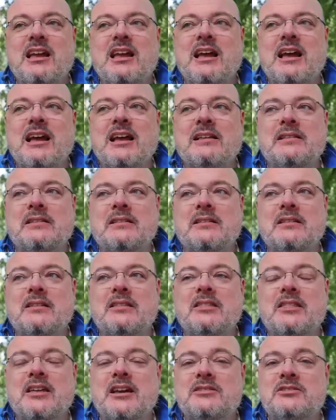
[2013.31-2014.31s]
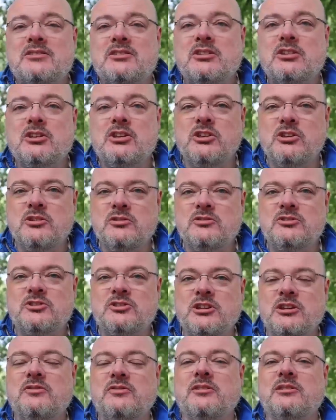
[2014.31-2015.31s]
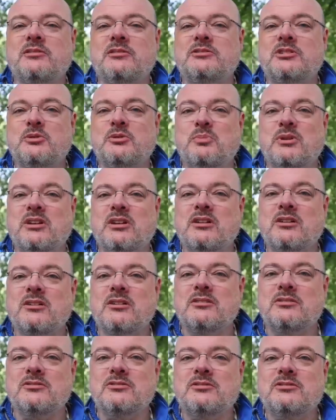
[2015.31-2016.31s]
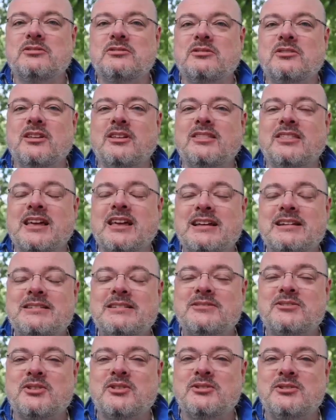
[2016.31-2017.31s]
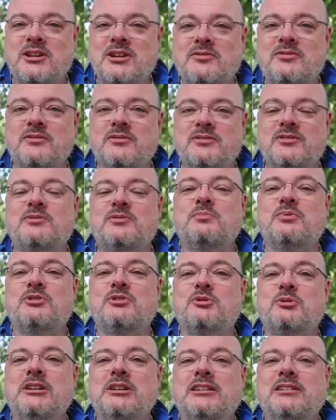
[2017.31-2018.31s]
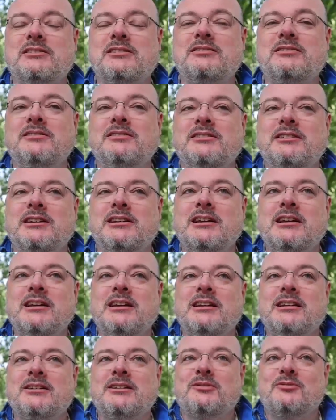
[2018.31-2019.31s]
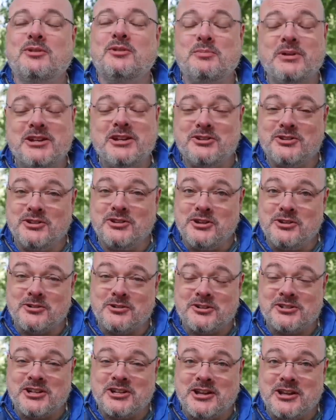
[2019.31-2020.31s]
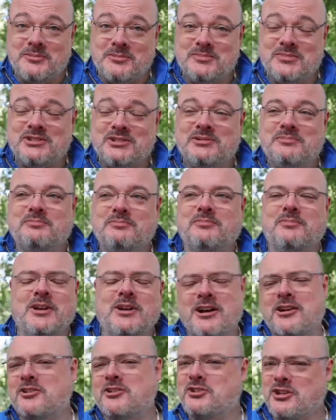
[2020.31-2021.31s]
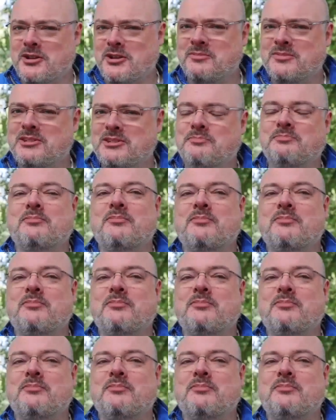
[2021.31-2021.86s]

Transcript: And that's a huge difficulty, because that is the difference between front page of the New York Times, Irish Times,